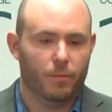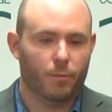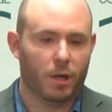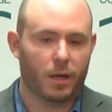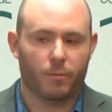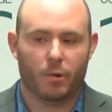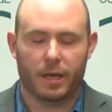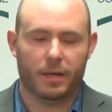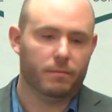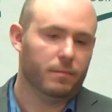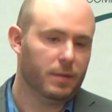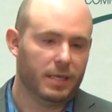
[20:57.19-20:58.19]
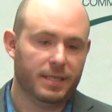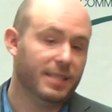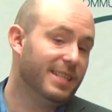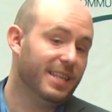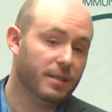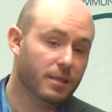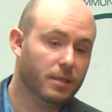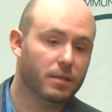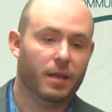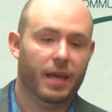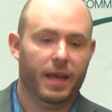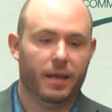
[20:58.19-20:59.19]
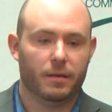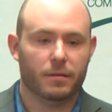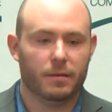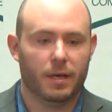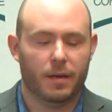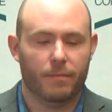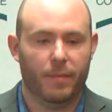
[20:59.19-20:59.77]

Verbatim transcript: one-on-one assistance and uh,